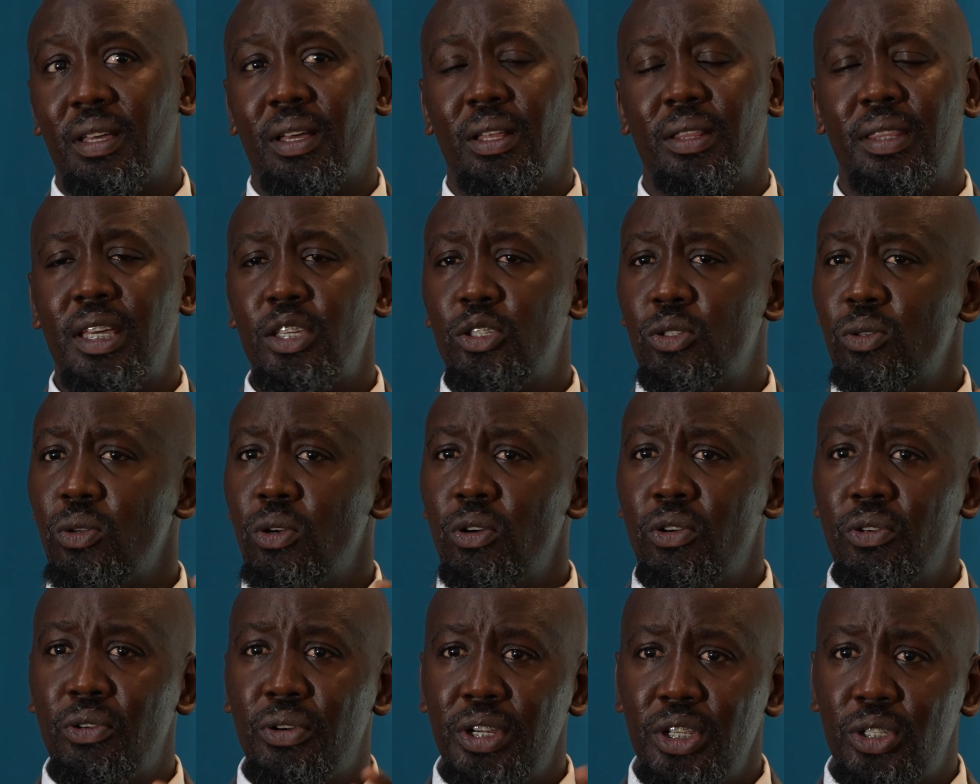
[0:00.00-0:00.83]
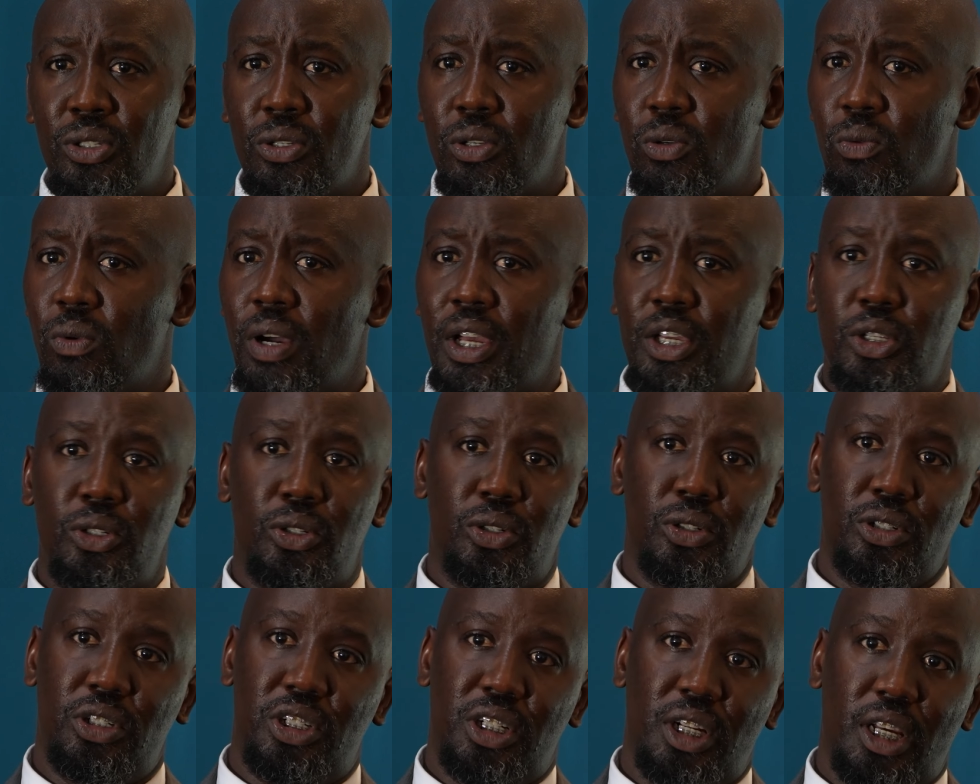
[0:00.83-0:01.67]
There's no reason why you
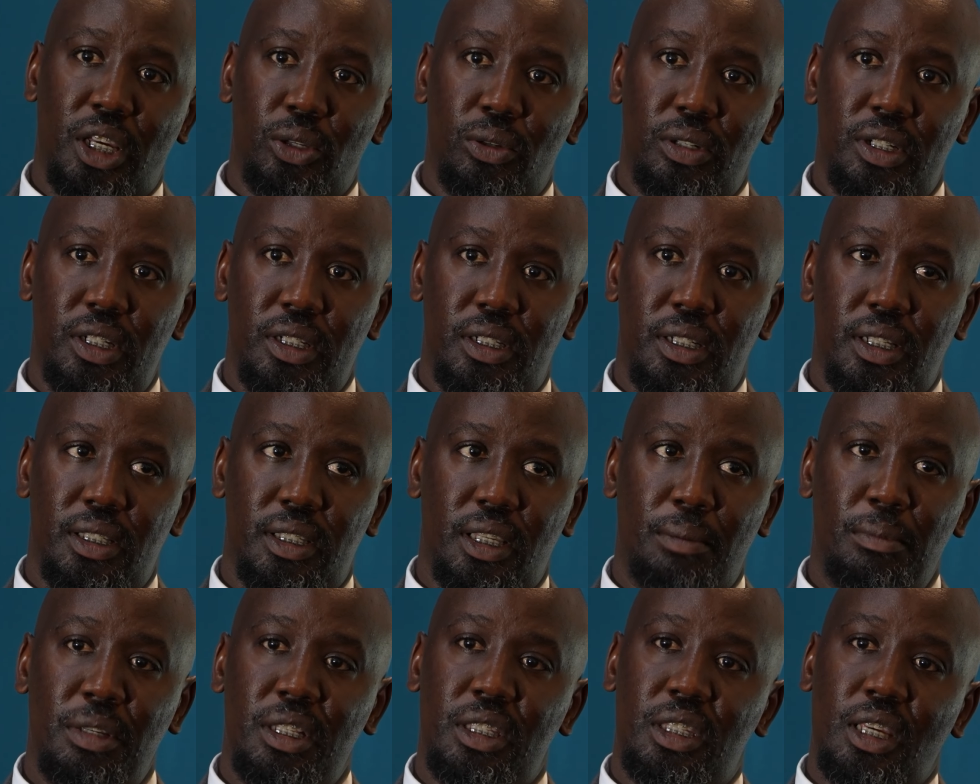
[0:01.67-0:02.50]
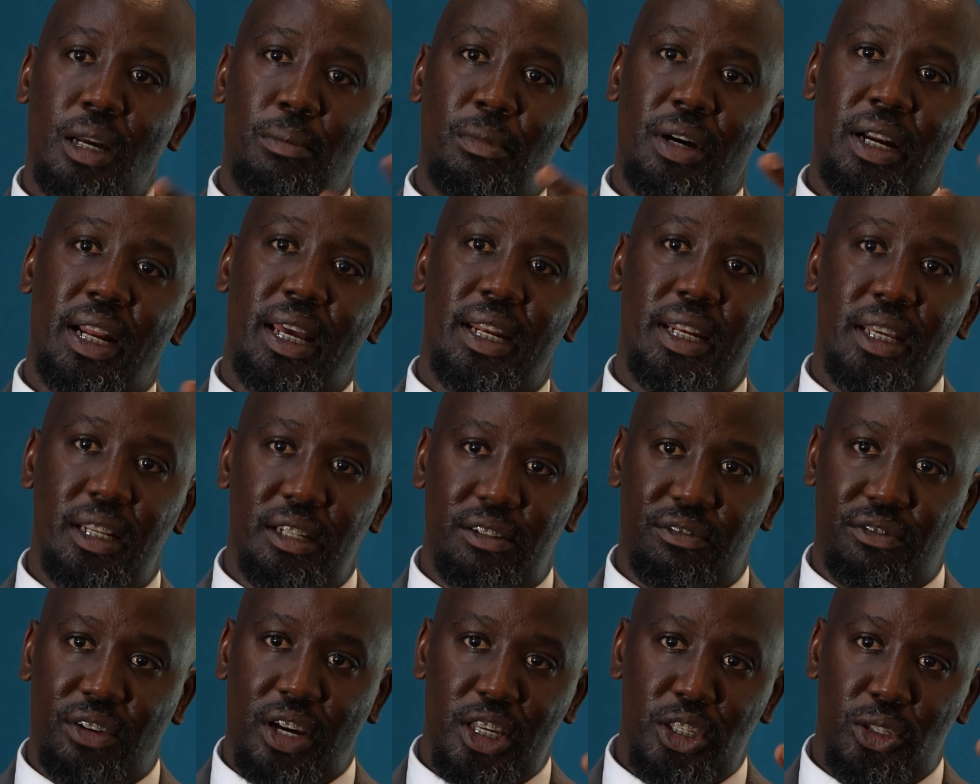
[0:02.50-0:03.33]
should share your details. I mean, someone
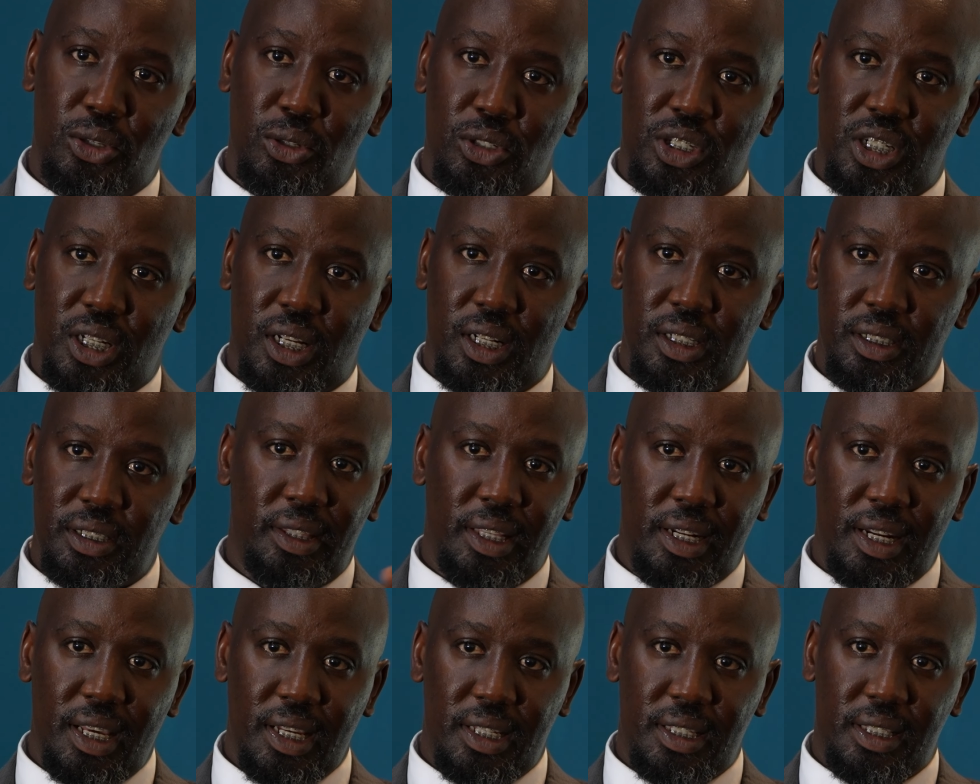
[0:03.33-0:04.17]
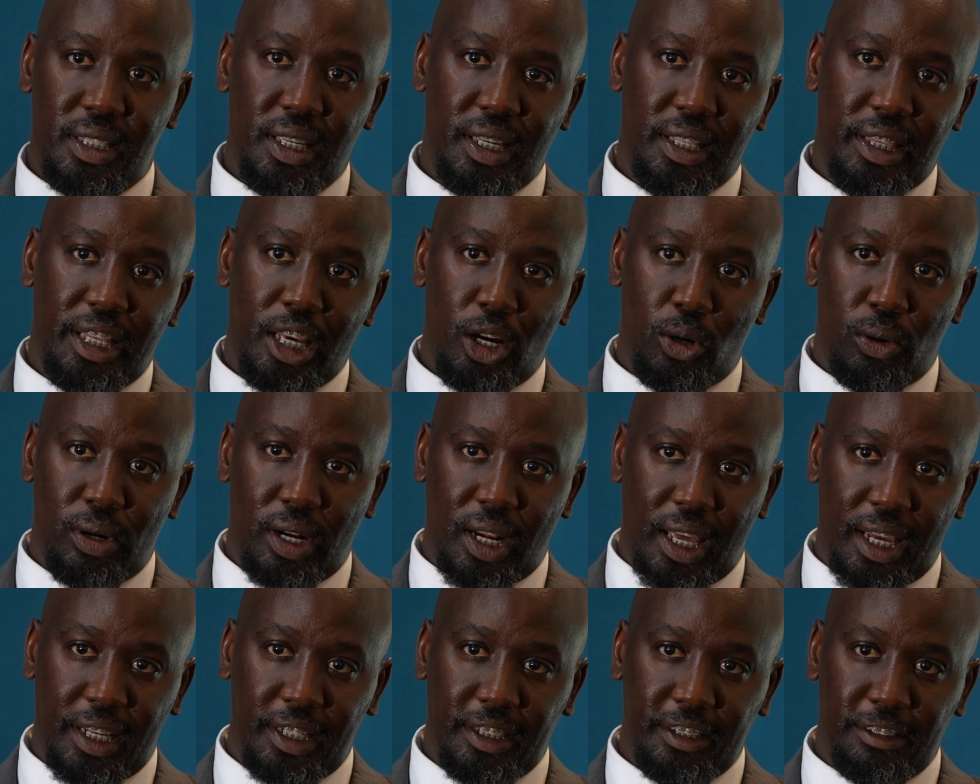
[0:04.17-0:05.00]
identifies your child, the next thing they're
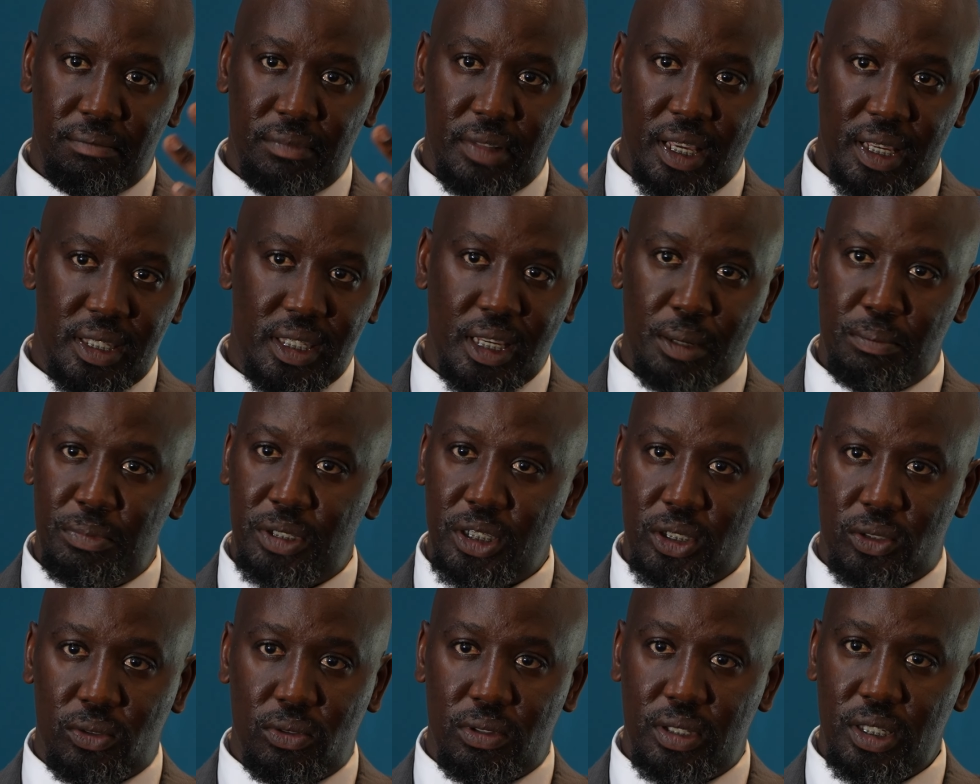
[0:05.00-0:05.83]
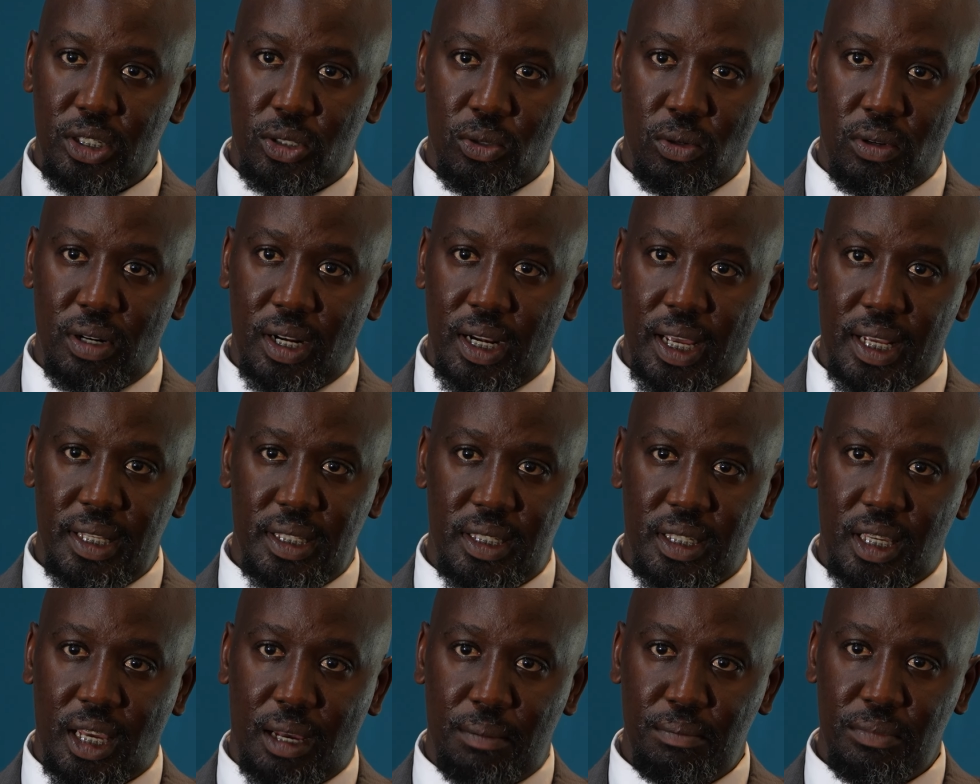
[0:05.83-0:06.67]
online, they're subject to these online
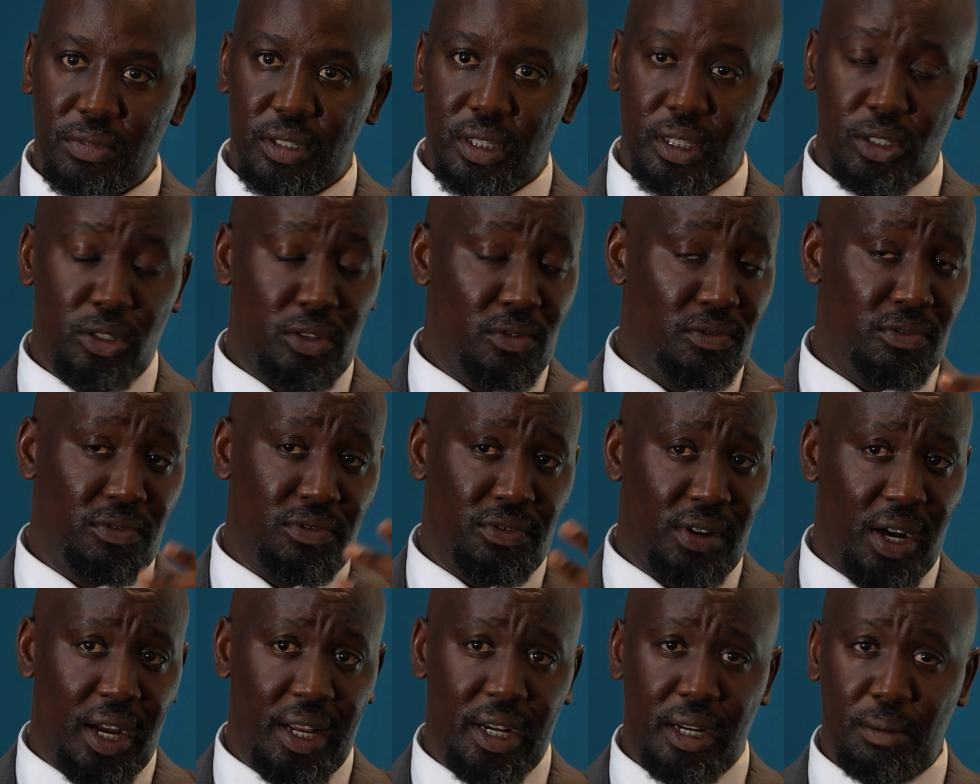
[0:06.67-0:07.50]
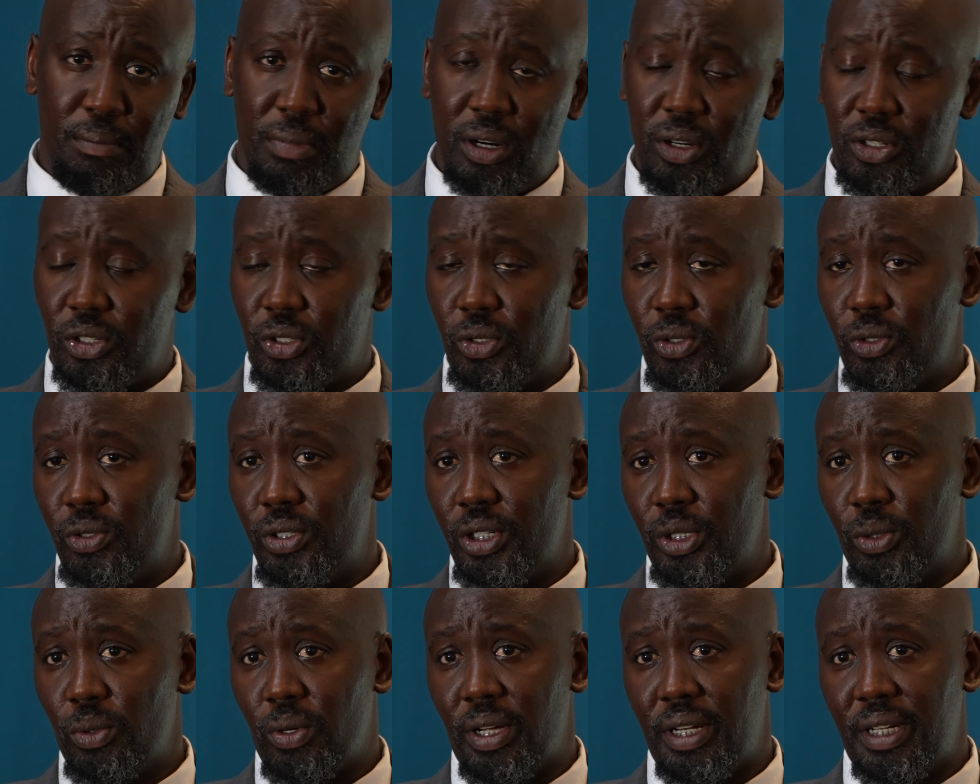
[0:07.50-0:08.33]
scams. You've heard about children
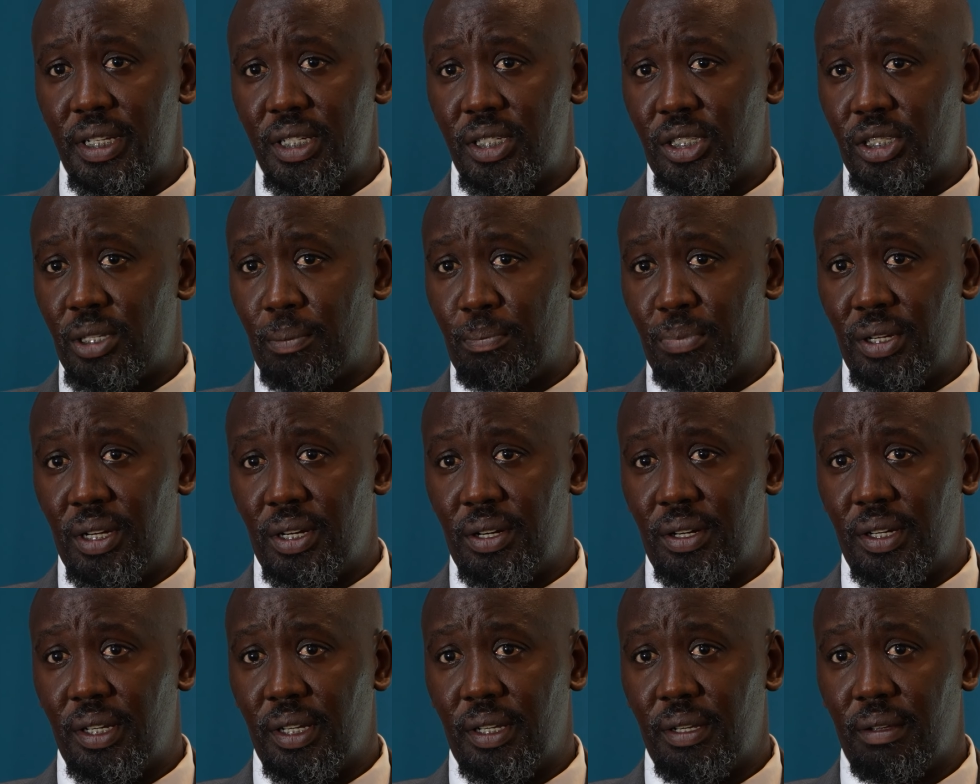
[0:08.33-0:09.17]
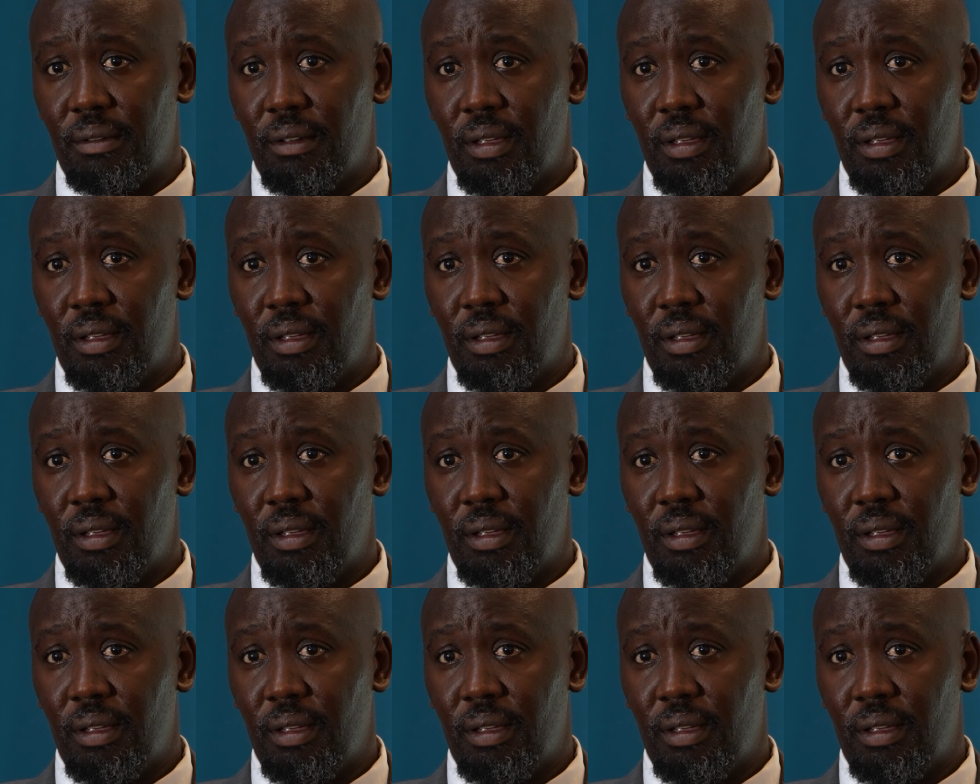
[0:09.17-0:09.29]
who are disappearing.